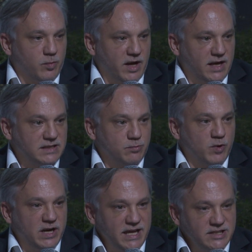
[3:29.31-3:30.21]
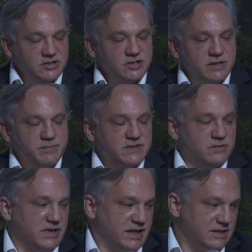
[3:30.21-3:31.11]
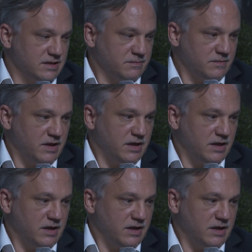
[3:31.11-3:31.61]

add relationships to data.